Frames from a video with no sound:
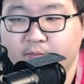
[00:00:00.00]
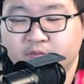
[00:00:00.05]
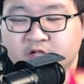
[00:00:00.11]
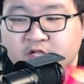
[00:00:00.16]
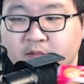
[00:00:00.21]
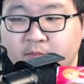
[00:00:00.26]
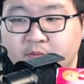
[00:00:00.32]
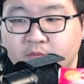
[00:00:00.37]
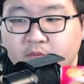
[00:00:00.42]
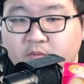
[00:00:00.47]

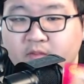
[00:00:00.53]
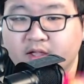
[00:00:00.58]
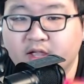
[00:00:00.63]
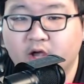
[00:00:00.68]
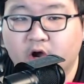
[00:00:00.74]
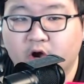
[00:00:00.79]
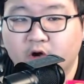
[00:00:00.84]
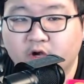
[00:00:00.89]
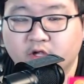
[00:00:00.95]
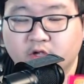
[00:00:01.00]
Some people might
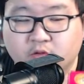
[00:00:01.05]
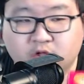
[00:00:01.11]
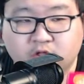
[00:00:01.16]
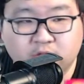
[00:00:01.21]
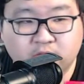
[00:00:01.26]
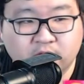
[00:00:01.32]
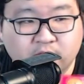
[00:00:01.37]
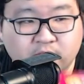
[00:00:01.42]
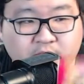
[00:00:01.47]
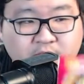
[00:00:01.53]
argue with
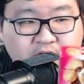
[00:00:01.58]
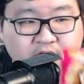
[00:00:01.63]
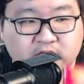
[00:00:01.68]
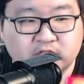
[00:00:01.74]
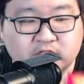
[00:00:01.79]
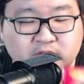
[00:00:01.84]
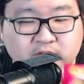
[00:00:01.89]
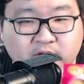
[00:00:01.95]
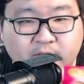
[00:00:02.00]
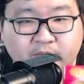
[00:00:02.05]
me
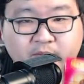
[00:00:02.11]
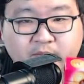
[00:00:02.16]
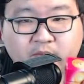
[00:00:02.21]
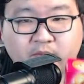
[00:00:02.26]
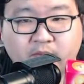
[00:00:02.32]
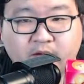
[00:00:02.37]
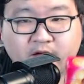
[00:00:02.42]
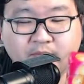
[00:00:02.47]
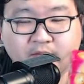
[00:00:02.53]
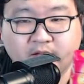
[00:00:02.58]
because some people
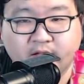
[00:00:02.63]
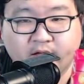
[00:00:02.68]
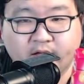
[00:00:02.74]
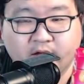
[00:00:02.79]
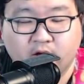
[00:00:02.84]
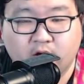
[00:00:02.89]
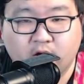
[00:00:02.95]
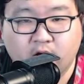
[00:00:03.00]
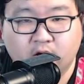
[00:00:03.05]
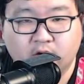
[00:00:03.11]
might be
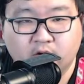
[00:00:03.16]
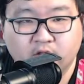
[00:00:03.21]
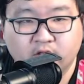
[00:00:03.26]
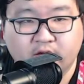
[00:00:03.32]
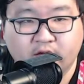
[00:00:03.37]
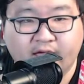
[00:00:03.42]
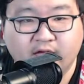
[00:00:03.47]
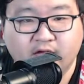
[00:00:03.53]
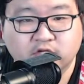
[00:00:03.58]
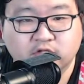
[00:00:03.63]
like, oh,
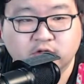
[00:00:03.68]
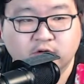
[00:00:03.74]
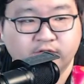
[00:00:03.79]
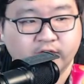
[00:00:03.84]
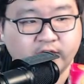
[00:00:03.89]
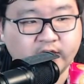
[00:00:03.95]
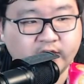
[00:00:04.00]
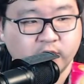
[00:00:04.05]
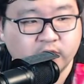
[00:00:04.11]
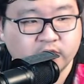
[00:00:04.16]
the extra
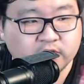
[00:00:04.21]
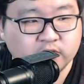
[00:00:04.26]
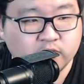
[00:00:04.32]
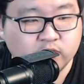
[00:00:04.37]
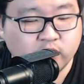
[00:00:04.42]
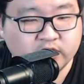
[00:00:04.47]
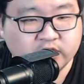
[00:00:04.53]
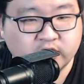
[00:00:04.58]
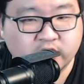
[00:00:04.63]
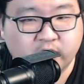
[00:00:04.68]
filling
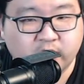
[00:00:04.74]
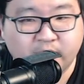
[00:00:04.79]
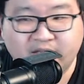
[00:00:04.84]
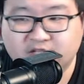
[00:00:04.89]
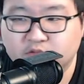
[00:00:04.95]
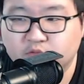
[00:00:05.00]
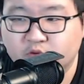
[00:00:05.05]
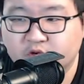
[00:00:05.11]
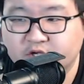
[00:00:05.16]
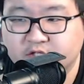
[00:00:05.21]
ones are the
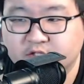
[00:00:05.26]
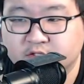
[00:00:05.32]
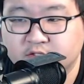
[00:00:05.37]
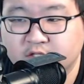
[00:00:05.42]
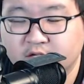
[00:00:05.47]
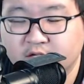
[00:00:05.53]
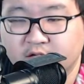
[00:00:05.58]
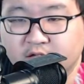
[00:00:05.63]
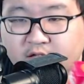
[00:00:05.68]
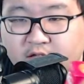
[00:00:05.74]
best ones.
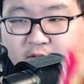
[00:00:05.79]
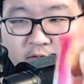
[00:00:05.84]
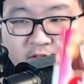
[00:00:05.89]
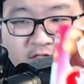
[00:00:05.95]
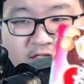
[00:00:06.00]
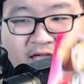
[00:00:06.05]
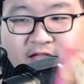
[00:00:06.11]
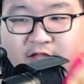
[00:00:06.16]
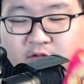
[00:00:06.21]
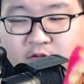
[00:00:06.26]
Well,
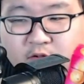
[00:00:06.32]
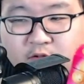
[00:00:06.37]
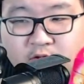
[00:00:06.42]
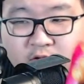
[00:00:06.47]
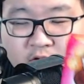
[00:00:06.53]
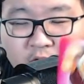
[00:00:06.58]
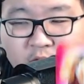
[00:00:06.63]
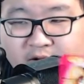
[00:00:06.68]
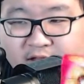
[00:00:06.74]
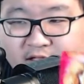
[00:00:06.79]

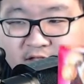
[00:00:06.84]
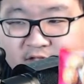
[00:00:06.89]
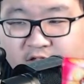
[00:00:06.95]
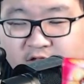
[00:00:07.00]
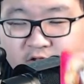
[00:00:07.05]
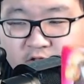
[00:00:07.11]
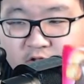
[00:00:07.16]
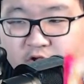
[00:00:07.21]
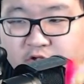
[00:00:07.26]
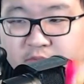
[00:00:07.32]
you know what I say
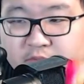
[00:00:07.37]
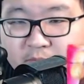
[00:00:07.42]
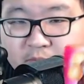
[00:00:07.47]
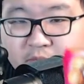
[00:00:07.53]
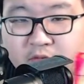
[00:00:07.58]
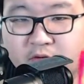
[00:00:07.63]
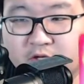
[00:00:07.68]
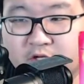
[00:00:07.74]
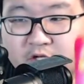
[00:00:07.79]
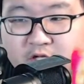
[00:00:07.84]
to those
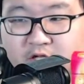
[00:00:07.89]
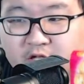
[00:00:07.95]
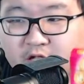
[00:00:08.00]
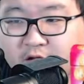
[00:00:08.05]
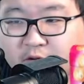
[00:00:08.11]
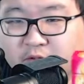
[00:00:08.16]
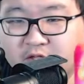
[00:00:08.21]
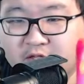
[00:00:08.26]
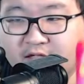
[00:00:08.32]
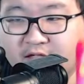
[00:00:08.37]
people? Good
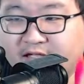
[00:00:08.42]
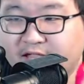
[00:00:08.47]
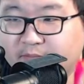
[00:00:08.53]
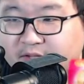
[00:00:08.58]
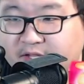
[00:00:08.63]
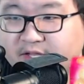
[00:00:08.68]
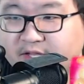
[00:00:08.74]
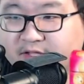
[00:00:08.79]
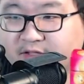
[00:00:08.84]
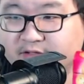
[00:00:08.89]
luck with
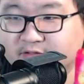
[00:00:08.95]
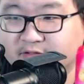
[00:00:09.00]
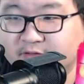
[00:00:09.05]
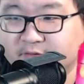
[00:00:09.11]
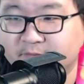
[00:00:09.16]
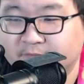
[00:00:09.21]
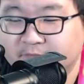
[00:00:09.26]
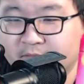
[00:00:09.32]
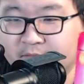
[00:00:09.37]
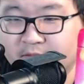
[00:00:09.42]
diabetes,
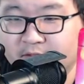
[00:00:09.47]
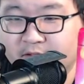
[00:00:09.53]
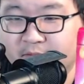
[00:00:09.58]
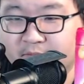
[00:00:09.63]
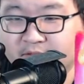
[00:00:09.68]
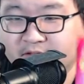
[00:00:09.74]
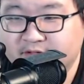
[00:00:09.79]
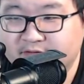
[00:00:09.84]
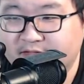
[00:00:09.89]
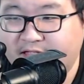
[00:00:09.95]

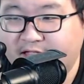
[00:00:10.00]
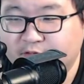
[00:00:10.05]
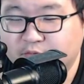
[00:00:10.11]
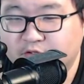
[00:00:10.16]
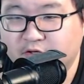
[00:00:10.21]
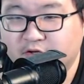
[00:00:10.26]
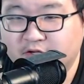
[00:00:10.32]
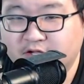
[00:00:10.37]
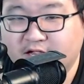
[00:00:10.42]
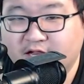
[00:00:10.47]
because that's
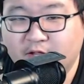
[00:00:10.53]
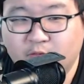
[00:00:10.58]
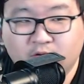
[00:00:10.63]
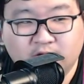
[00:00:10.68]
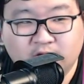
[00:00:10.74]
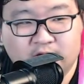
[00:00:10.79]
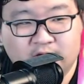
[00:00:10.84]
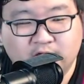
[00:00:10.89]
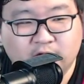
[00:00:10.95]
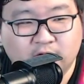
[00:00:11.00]
what you're getting
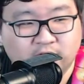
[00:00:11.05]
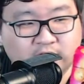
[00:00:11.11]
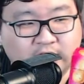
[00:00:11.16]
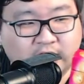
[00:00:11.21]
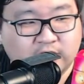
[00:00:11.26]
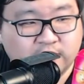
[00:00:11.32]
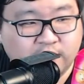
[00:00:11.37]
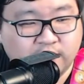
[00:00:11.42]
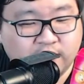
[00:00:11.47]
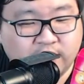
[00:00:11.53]
when you eat those
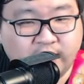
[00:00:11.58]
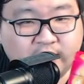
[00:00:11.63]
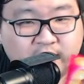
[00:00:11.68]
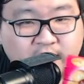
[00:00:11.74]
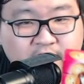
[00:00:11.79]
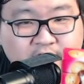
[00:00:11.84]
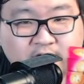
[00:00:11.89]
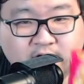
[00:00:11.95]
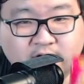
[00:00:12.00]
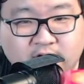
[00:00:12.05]
extra
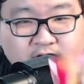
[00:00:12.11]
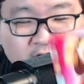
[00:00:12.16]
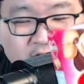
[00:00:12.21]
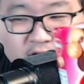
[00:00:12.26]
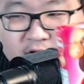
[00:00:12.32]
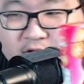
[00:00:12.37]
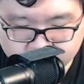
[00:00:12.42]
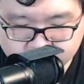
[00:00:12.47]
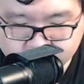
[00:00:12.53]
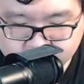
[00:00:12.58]
fillings.
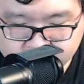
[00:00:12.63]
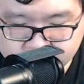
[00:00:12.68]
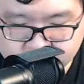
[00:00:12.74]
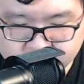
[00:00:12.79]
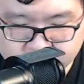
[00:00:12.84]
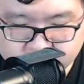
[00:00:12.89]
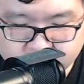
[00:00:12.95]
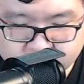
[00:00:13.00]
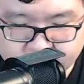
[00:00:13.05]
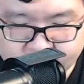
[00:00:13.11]

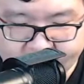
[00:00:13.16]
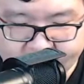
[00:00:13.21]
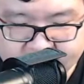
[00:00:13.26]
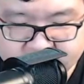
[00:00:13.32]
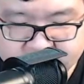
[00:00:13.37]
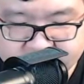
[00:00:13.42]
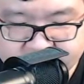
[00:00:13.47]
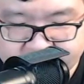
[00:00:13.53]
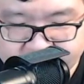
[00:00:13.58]
That's just